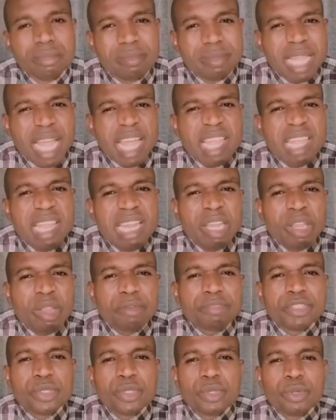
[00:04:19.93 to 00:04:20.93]
that he
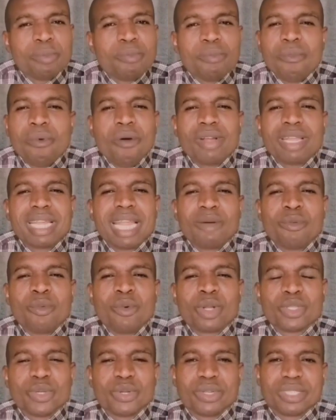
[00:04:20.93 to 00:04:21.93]
loves you more than
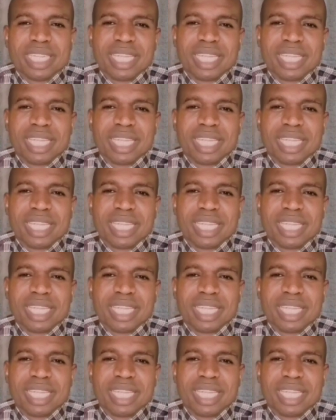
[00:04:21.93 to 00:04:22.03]
what you